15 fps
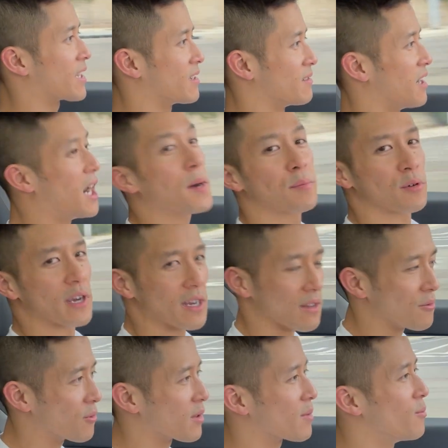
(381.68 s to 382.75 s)
operate it
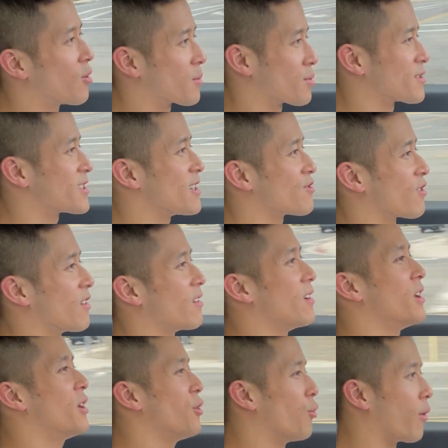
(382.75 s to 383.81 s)
with more precision
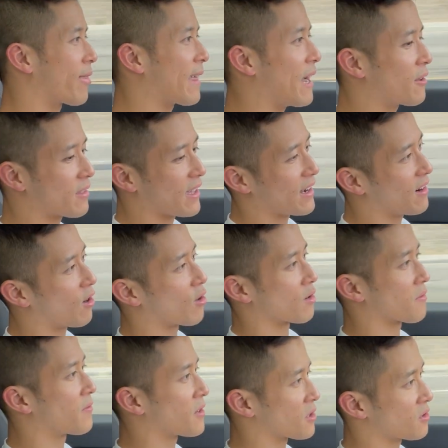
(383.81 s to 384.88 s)
without that
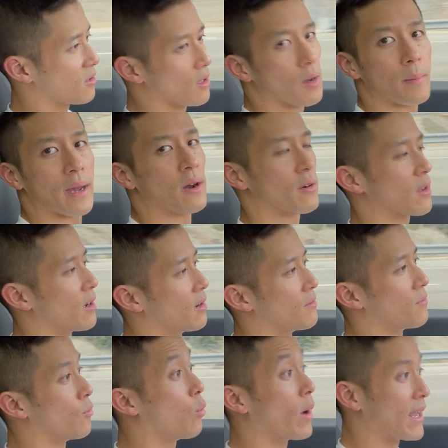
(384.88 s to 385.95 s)
artificial amount
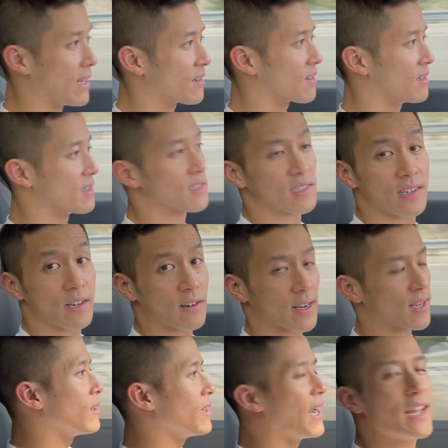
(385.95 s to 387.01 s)
of weight in the
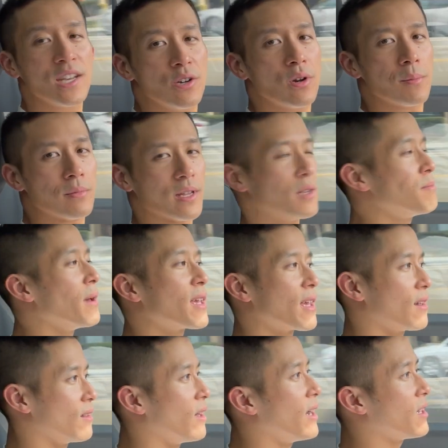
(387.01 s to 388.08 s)
steering. I know I'm nitpicking
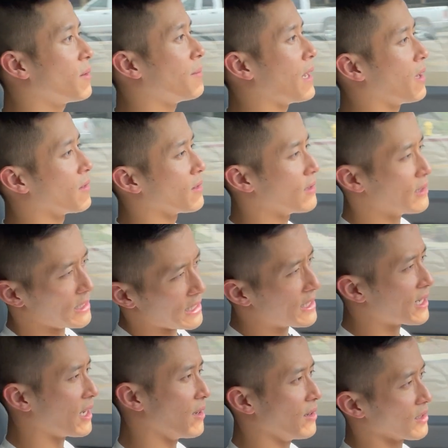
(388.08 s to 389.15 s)
a lot about the
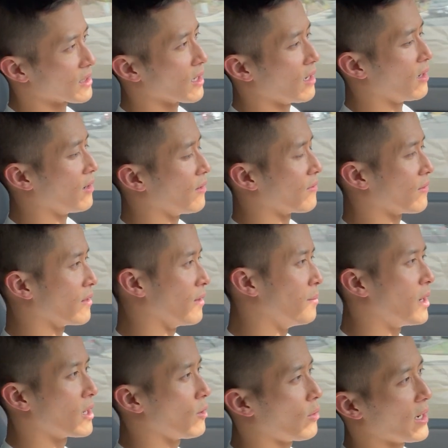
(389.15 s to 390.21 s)
details of the
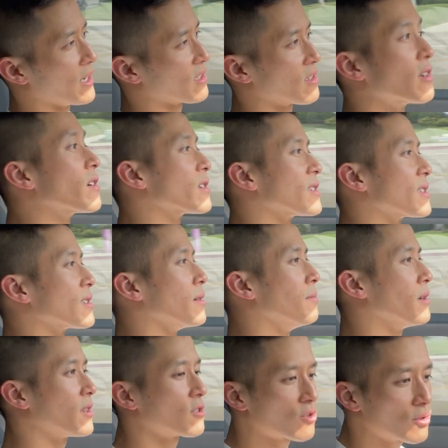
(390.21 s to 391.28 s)
Model Y steering system,
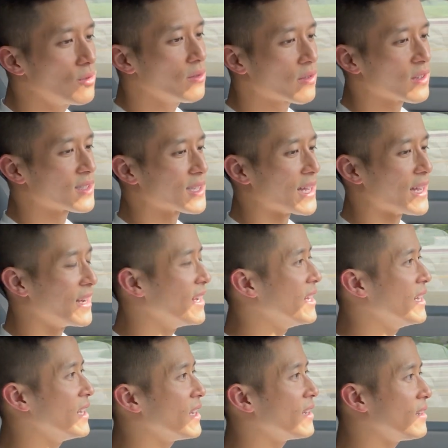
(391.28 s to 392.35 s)
but the truth is that
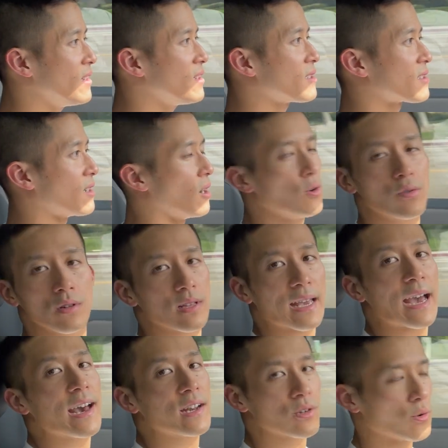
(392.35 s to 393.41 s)
it is totally
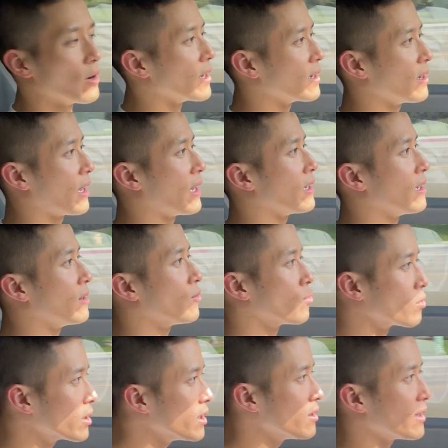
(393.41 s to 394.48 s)
adequate and it
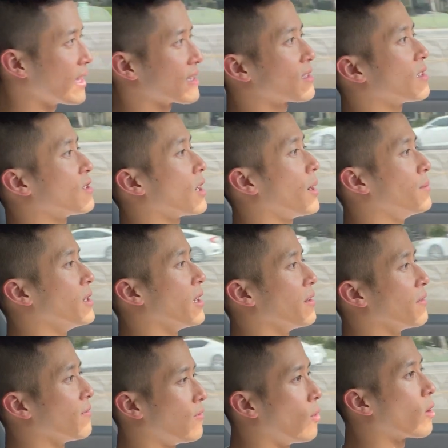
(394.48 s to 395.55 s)
really gets the job done
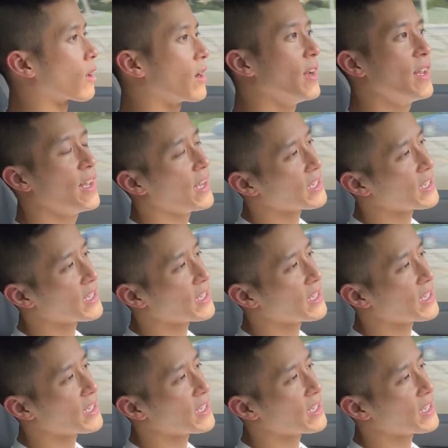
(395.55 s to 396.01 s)
for a